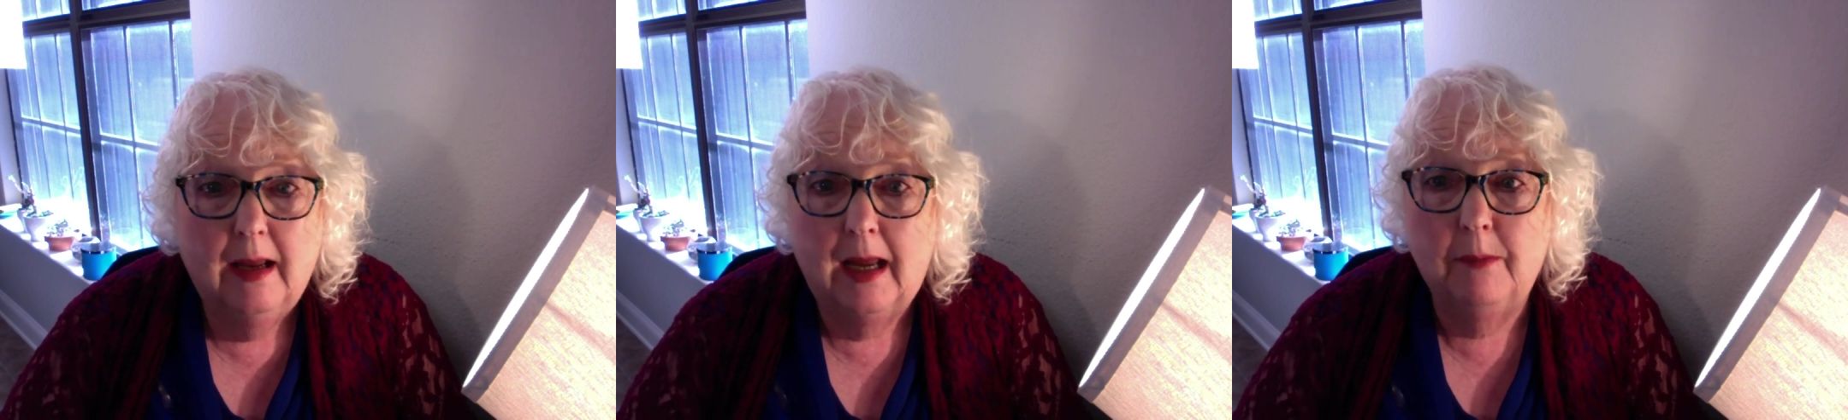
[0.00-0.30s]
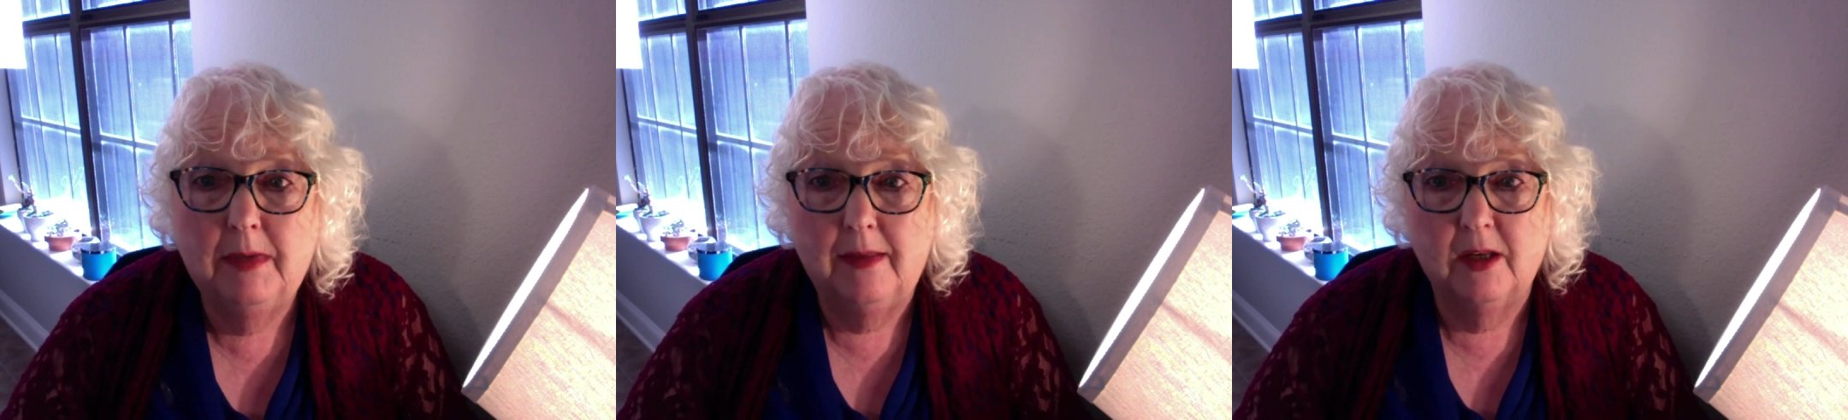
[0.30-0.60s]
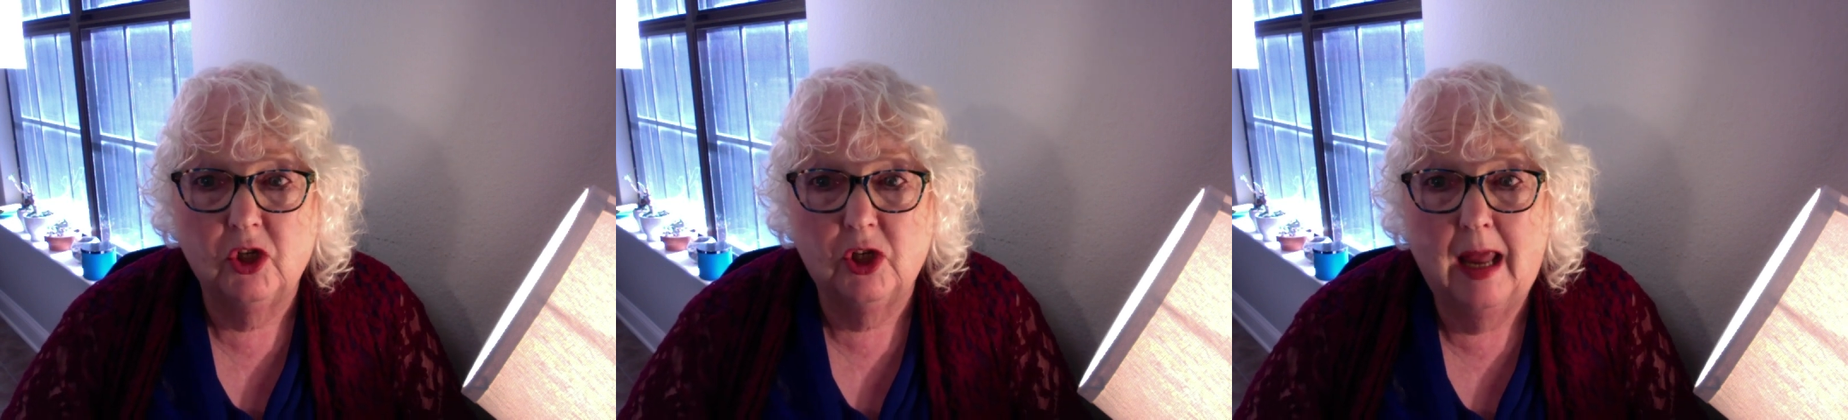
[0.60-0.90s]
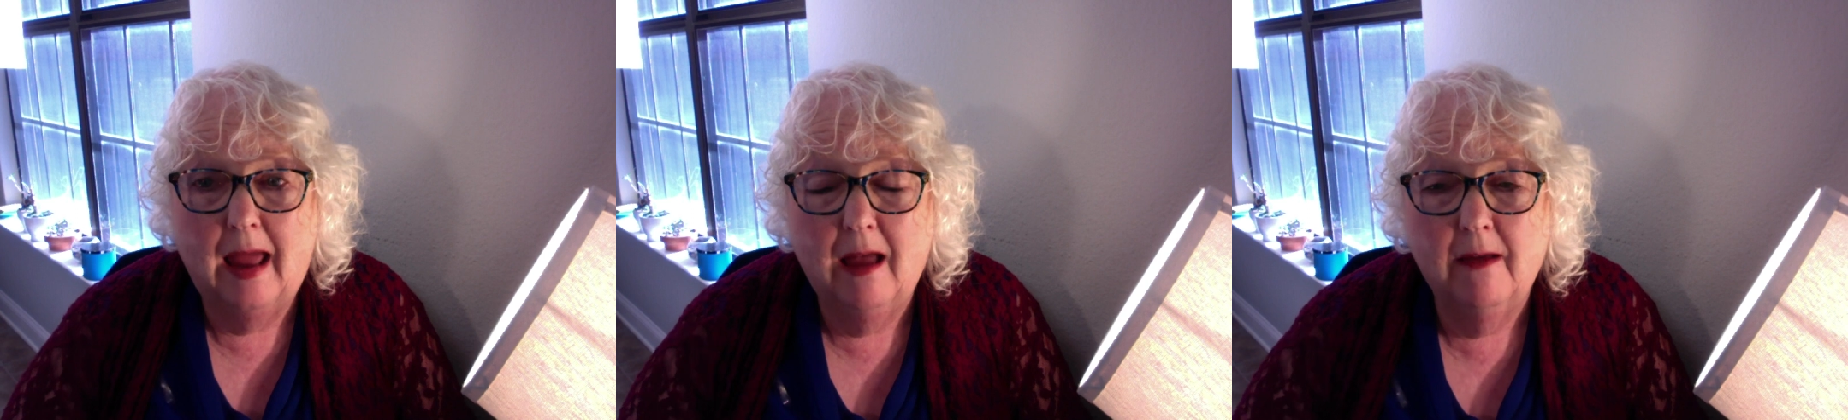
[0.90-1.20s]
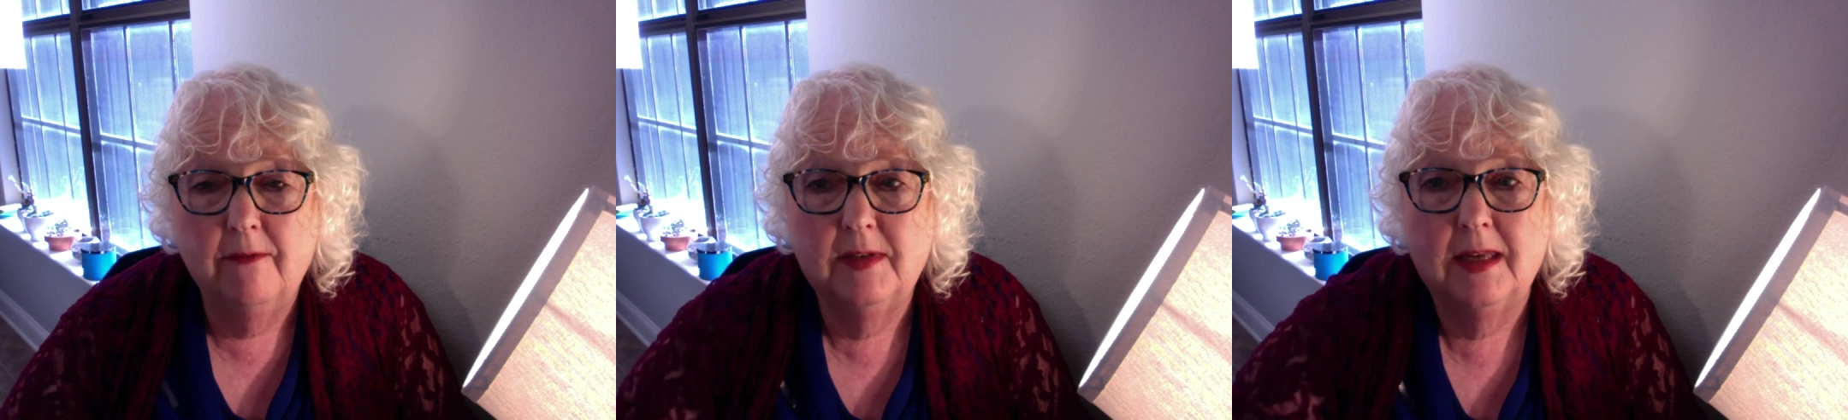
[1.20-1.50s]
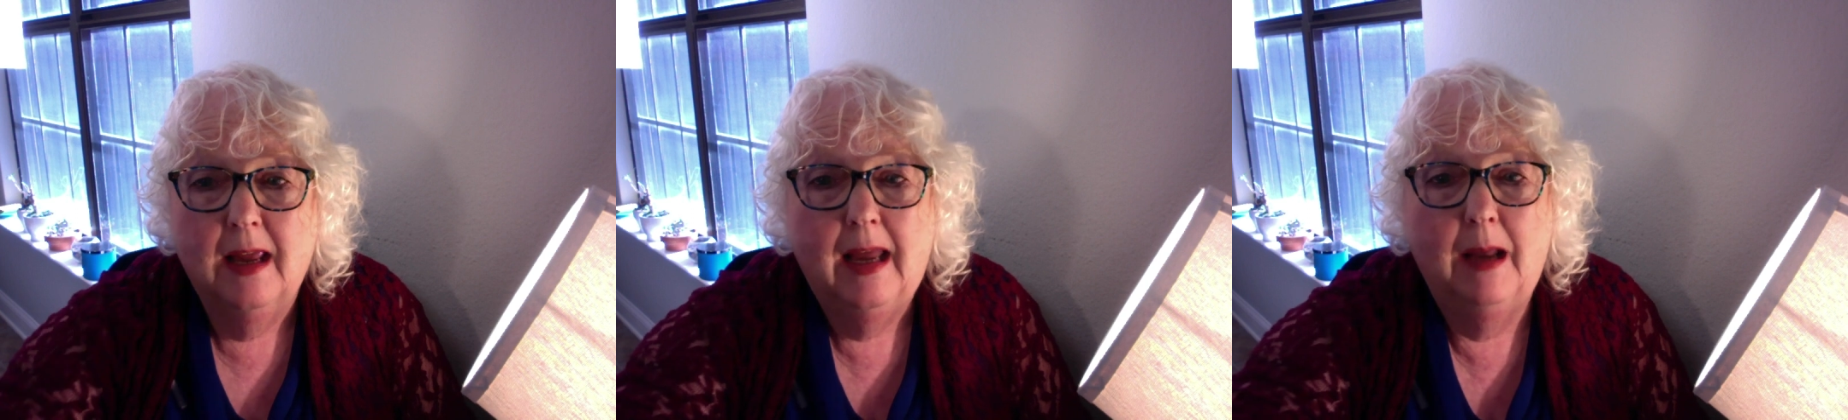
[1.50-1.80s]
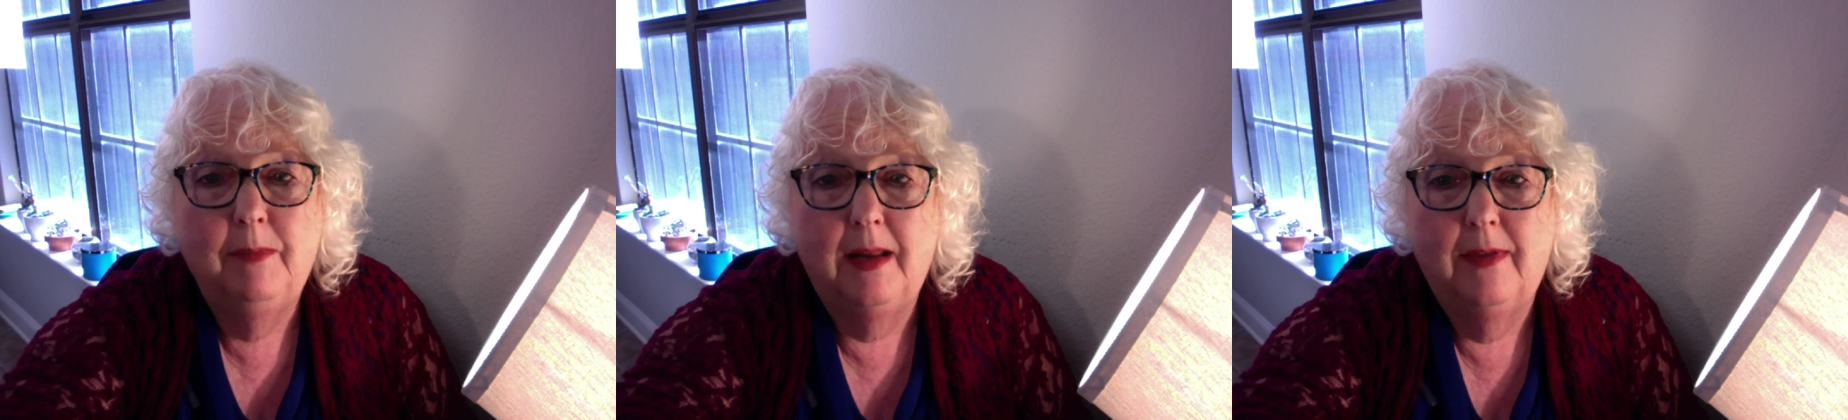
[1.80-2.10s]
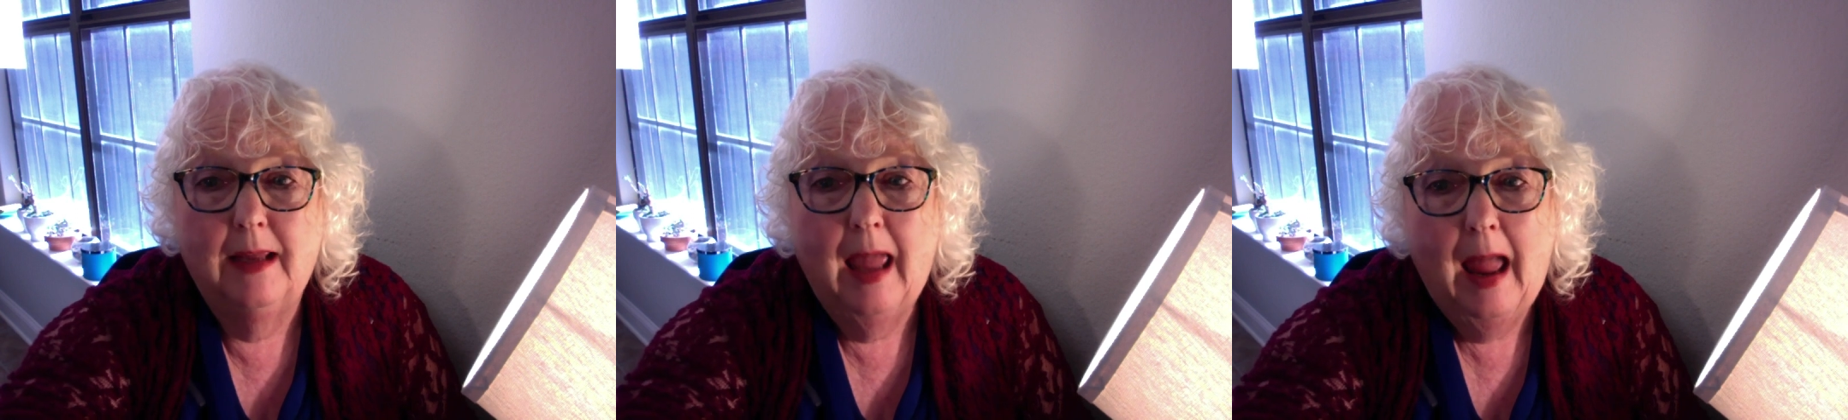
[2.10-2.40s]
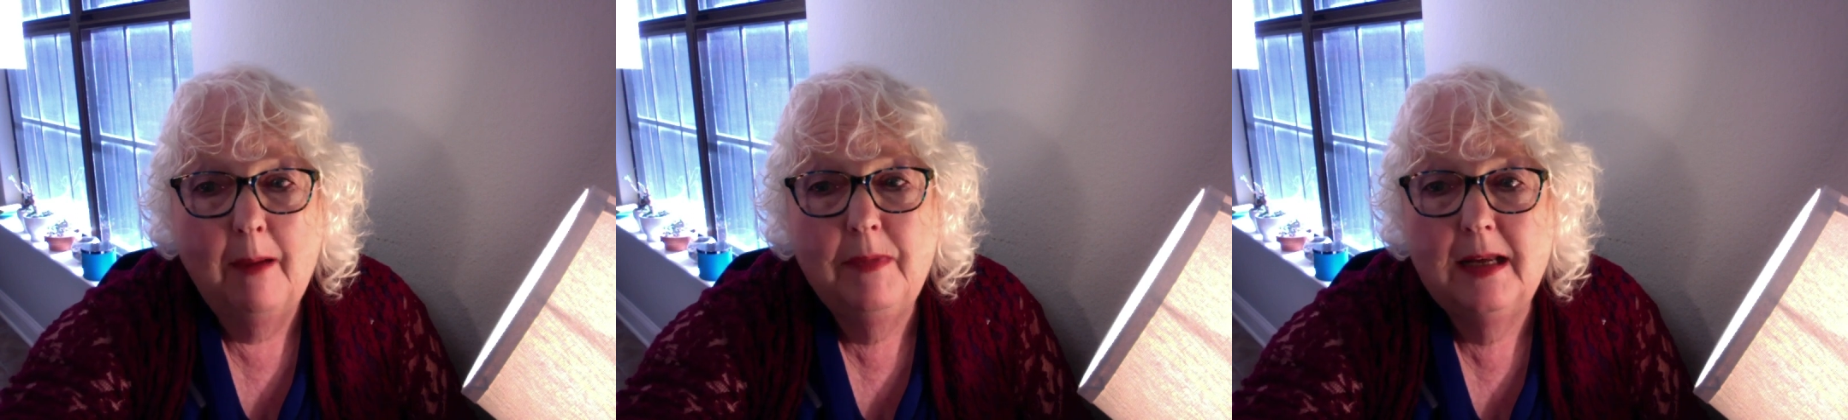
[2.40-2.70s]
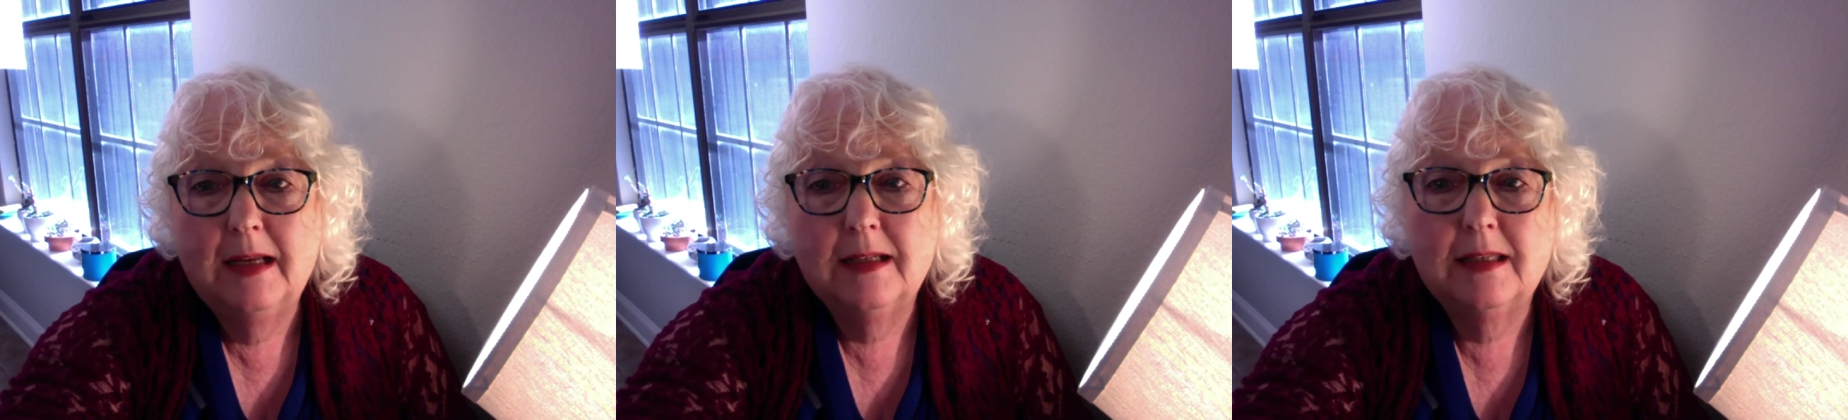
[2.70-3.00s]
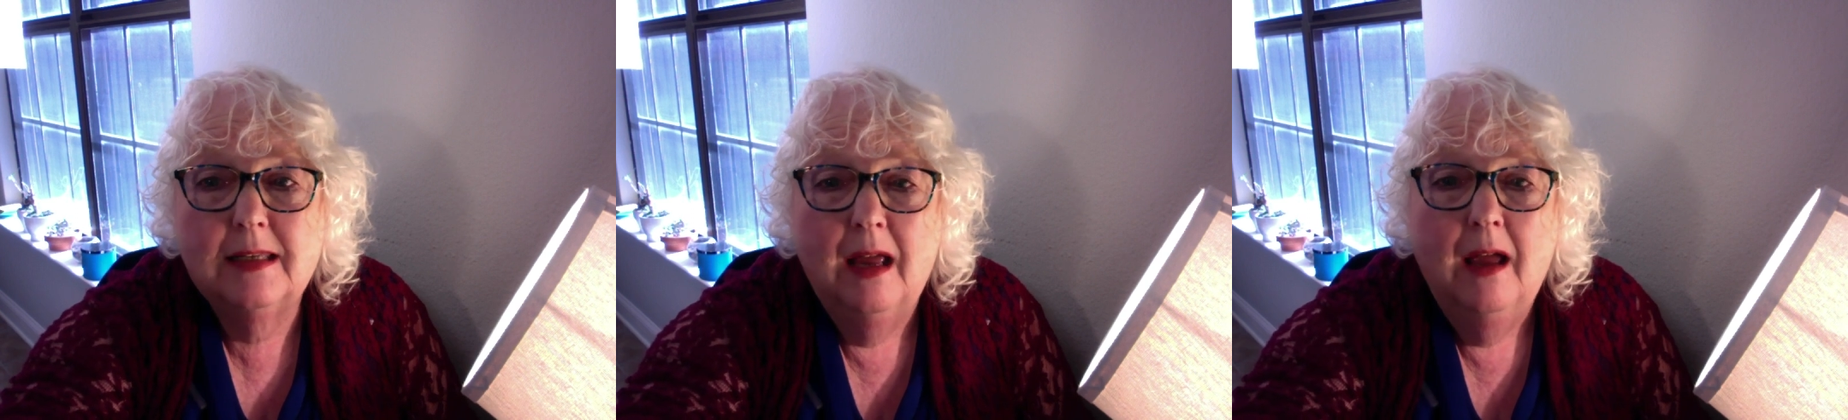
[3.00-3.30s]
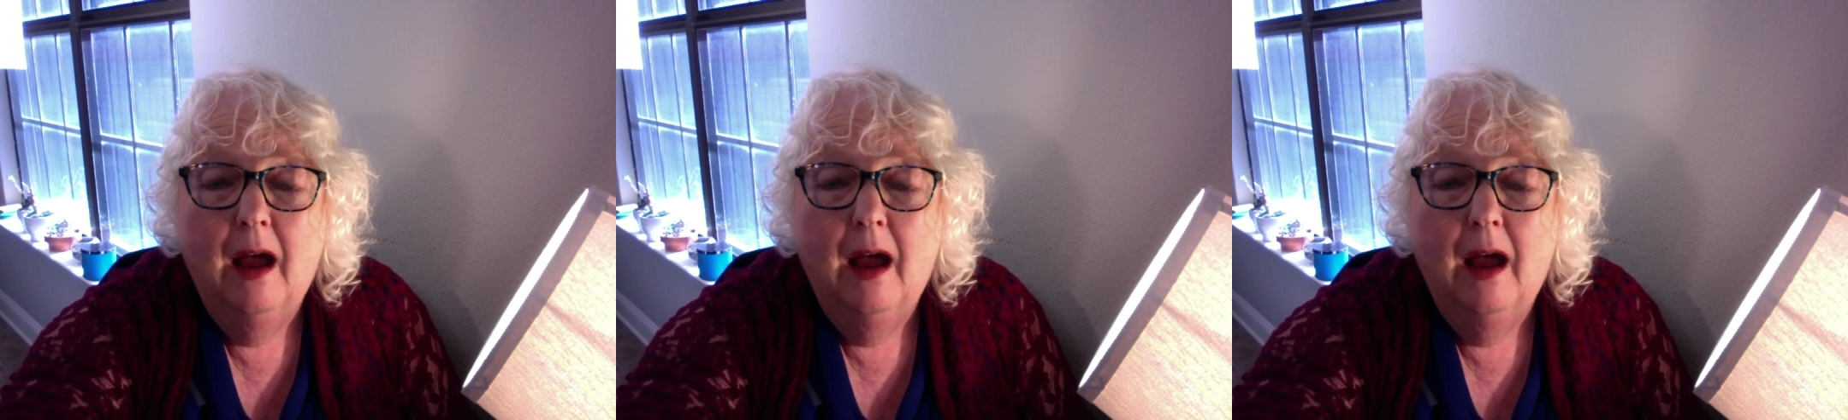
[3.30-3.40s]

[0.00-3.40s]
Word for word: Empty the shelves, empty the cabinets,